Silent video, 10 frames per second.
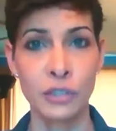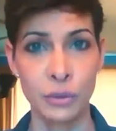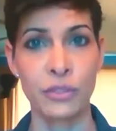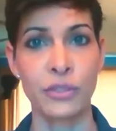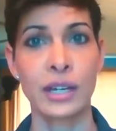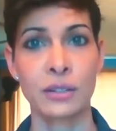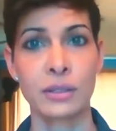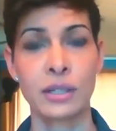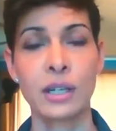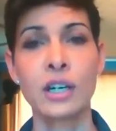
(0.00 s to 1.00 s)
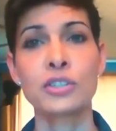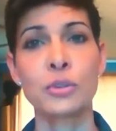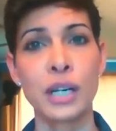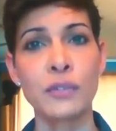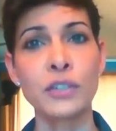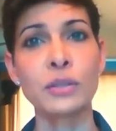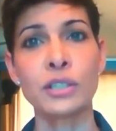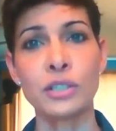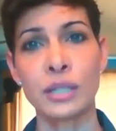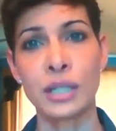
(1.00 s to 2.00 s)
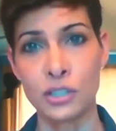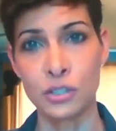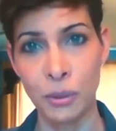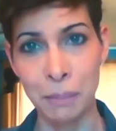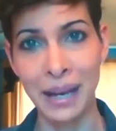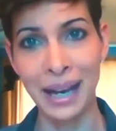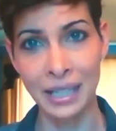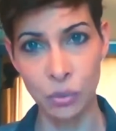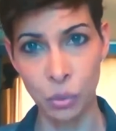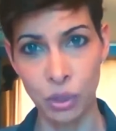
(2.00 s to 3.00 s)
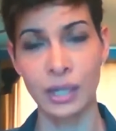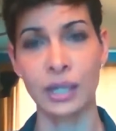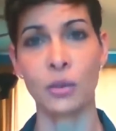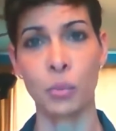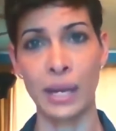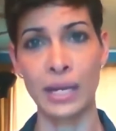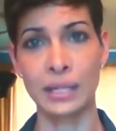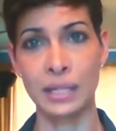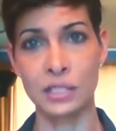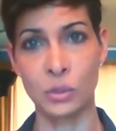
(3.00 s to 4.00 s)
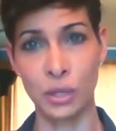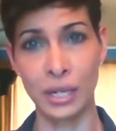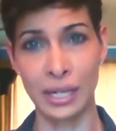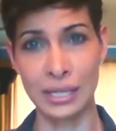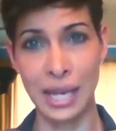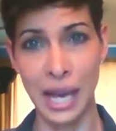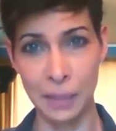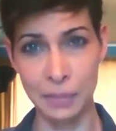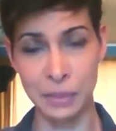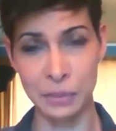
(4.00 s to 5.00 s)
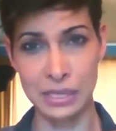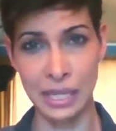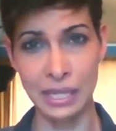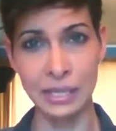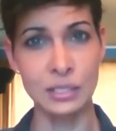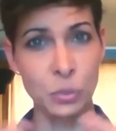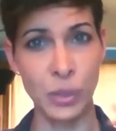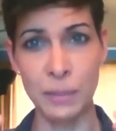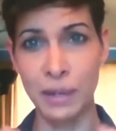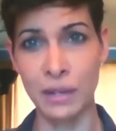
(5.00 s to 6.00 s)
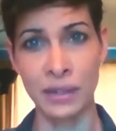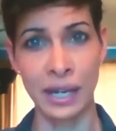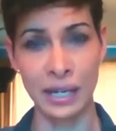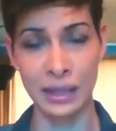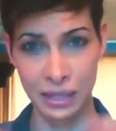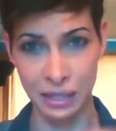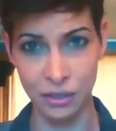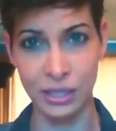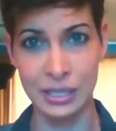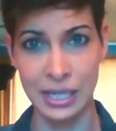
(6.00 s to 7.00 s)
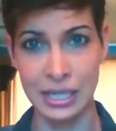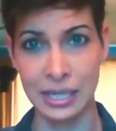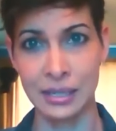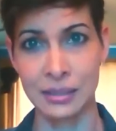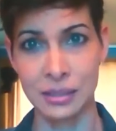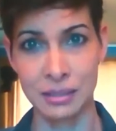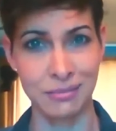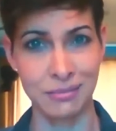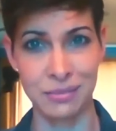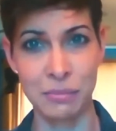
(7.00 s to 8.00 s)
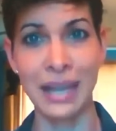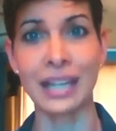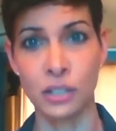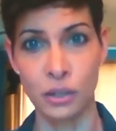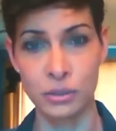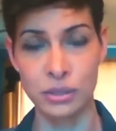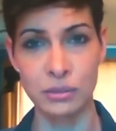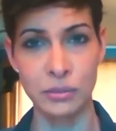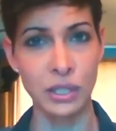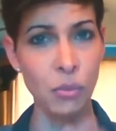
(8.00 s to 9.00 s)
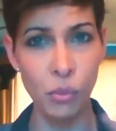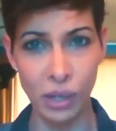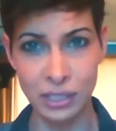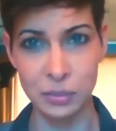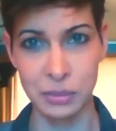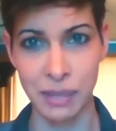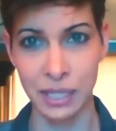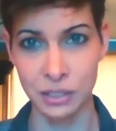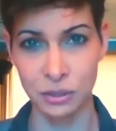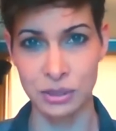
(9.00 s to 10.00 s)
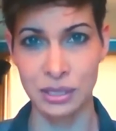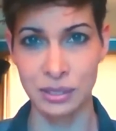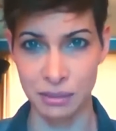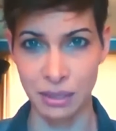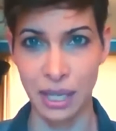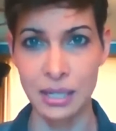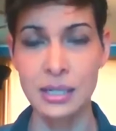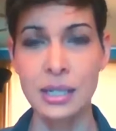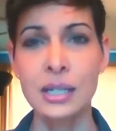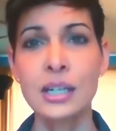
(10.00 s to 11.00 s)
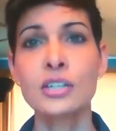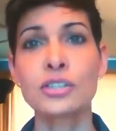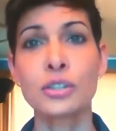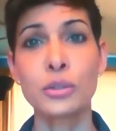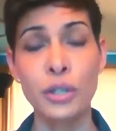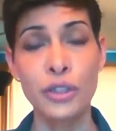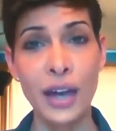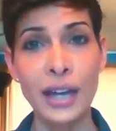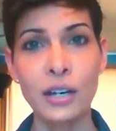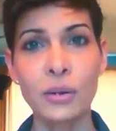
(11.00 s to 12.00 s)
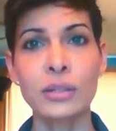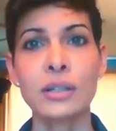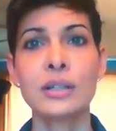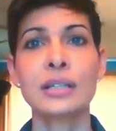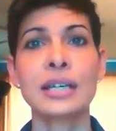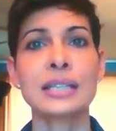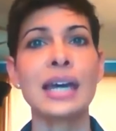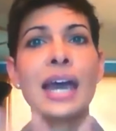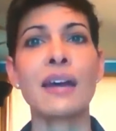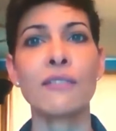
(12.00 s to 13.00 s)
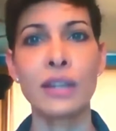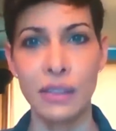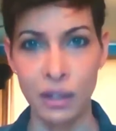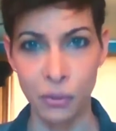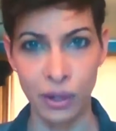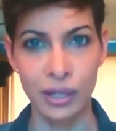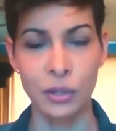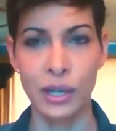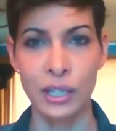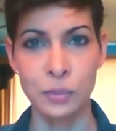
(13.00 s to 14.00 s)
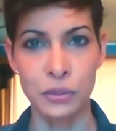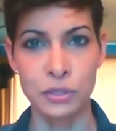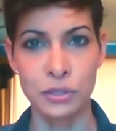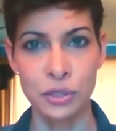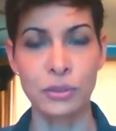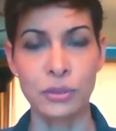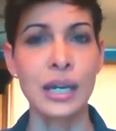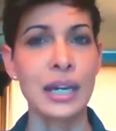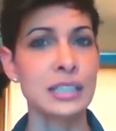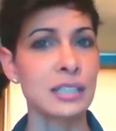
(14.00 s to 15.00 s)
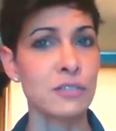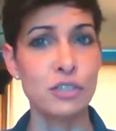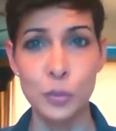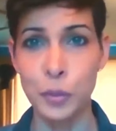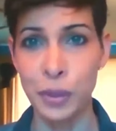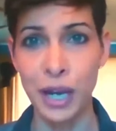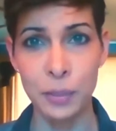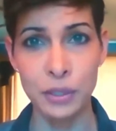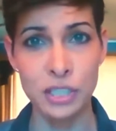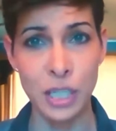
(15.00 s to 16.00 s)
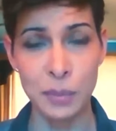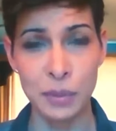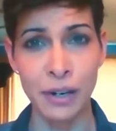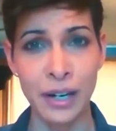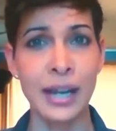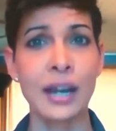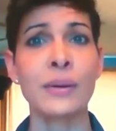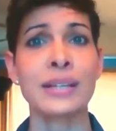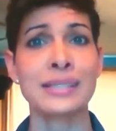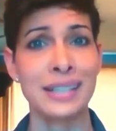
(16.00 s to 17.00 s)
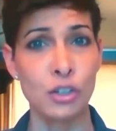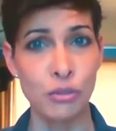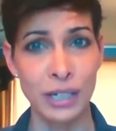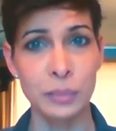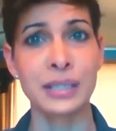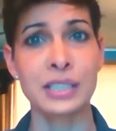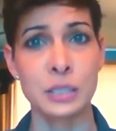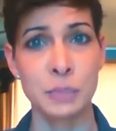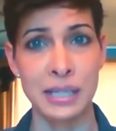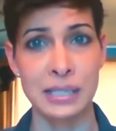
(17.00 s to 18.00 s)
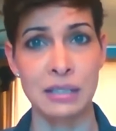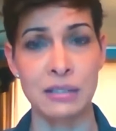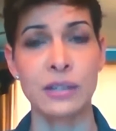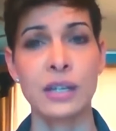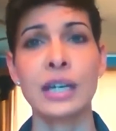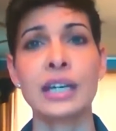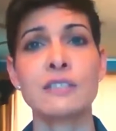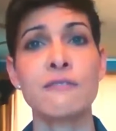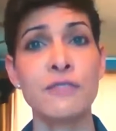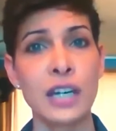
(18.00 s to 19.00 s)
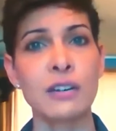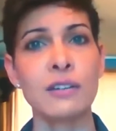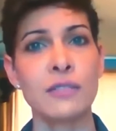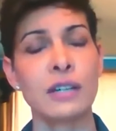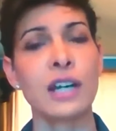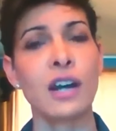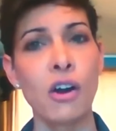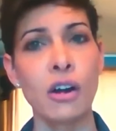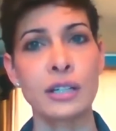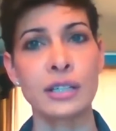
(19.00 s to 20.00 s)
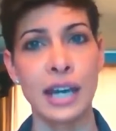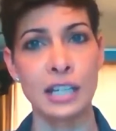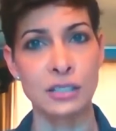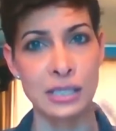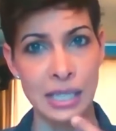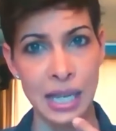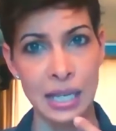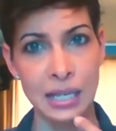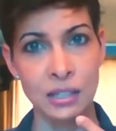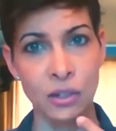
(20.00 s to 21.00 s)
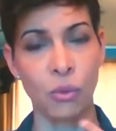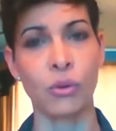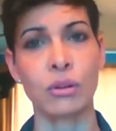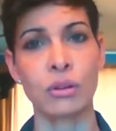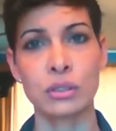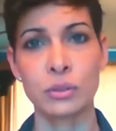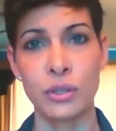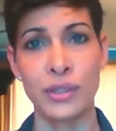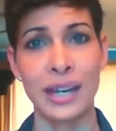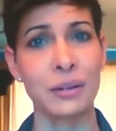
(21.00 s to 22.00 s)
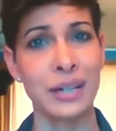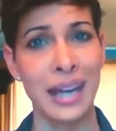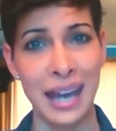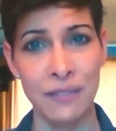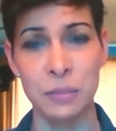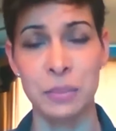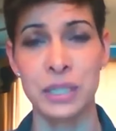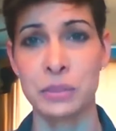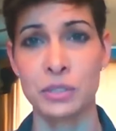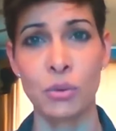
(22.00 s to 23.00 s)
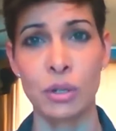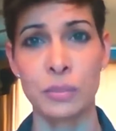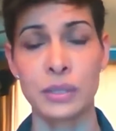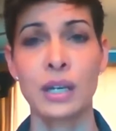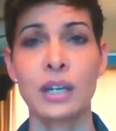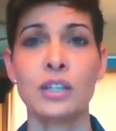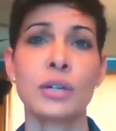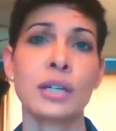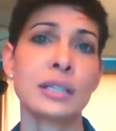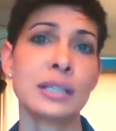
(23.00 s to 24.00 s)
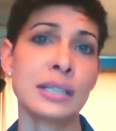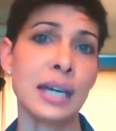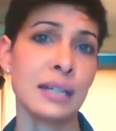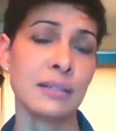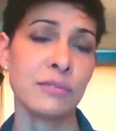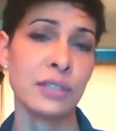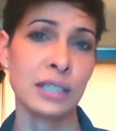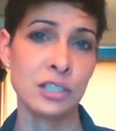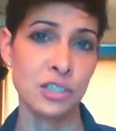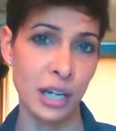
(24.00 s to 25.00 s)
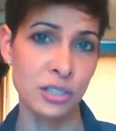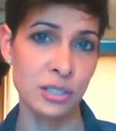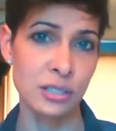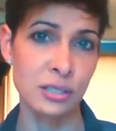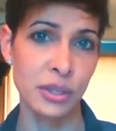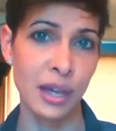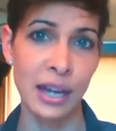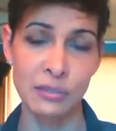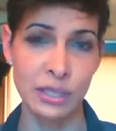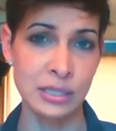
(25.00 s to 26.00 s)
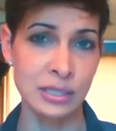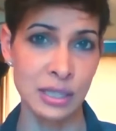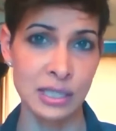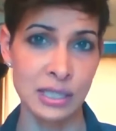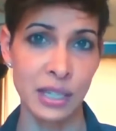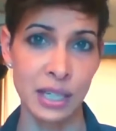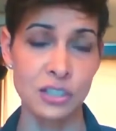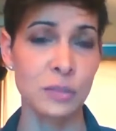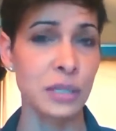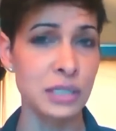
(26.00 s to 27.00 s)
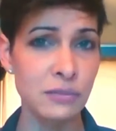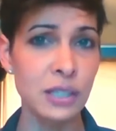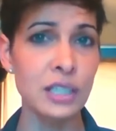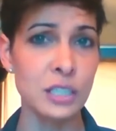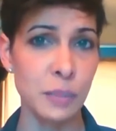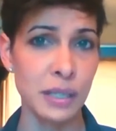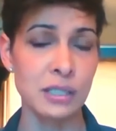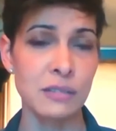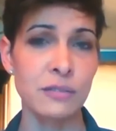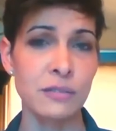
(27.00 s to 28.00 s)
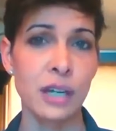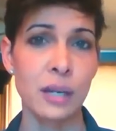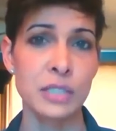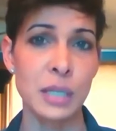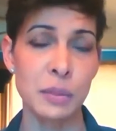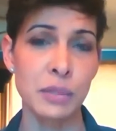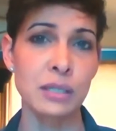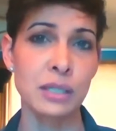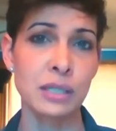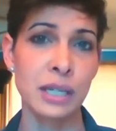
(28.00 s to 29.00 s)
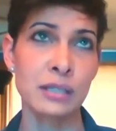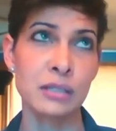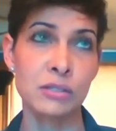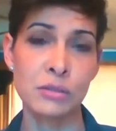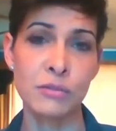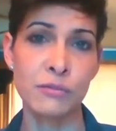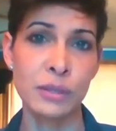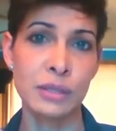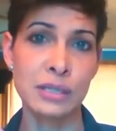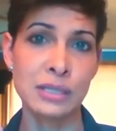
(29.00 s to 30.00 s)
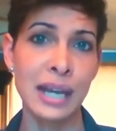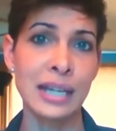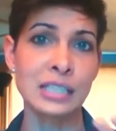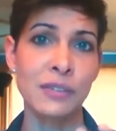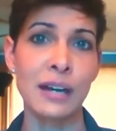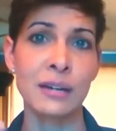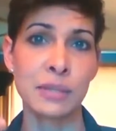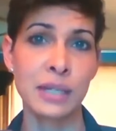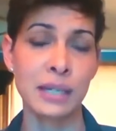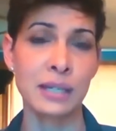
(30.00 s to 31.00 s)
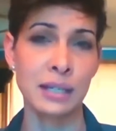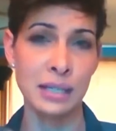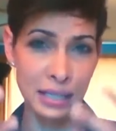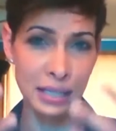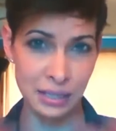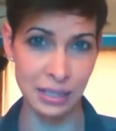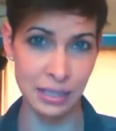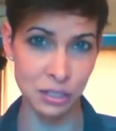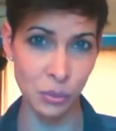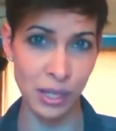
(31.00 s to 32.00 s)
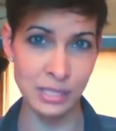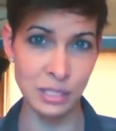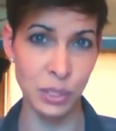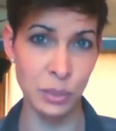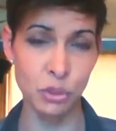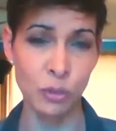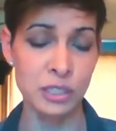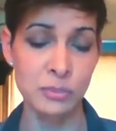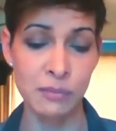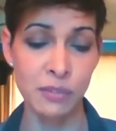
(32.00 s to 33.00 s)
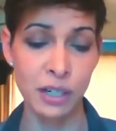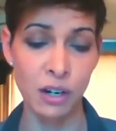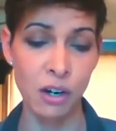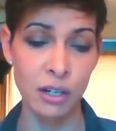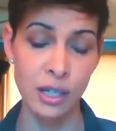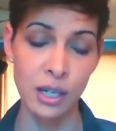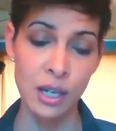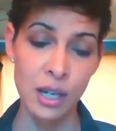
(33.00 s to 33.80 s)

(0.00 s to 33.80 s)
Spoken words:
of glutathione. So whatever you can do to get your body working the way it needs to work at its optimum state is way better than anything you're going to take in to megadose. We don't want to be megadosing, okay? So glutathione gets everything working the way it's supposed to do. It's a super popular supplement right now. It's incredibly expensive. It's very, very hard to actually take an oral glutathione and have it be absorbed. You can get it via injections with IVs and things of that nature, but it's a very expensive supplement, and the science of how to get it into us, that we absorb it, has been very hard.